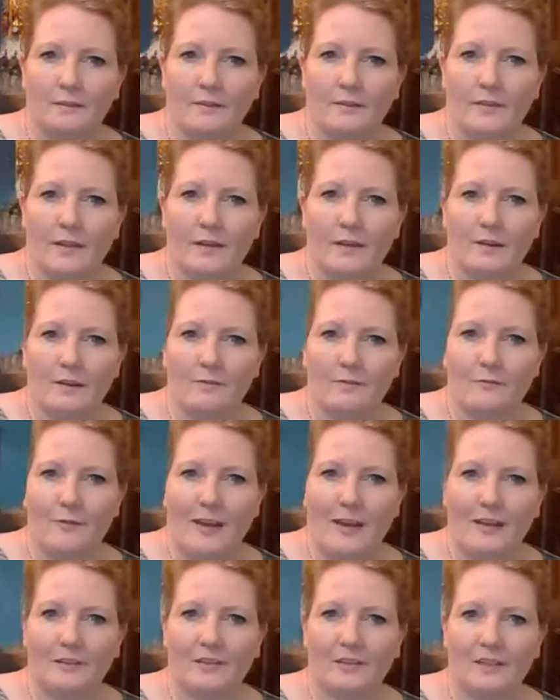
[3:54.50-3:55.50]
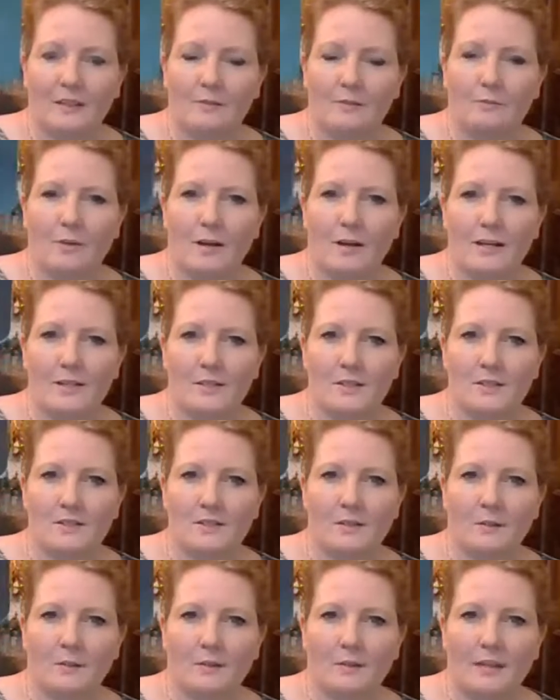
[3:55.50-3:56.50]
They are a faceted
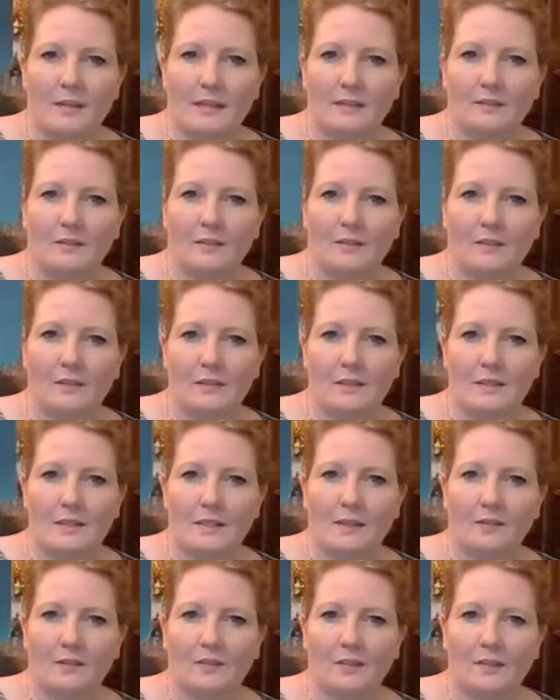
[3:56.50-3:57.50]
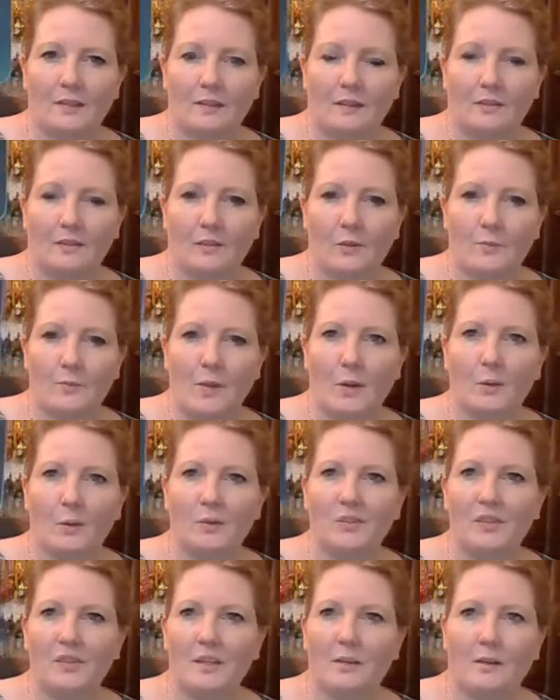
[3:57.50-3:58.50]
rhinestone that is iridescent. These are a
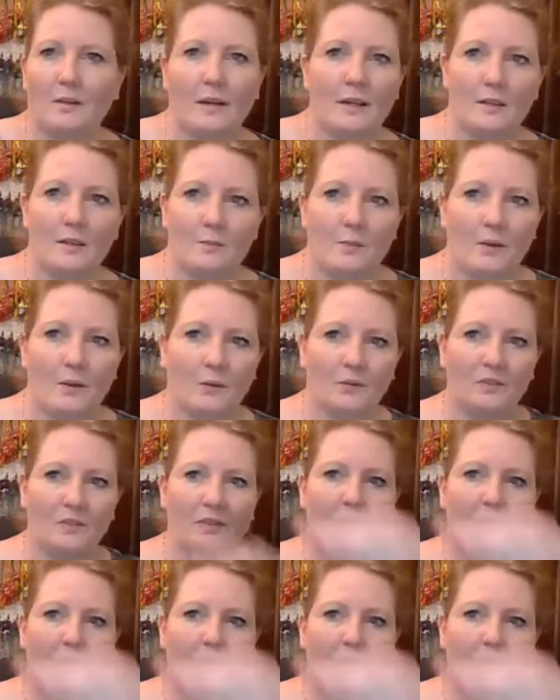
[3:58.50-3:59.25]
post earring. The post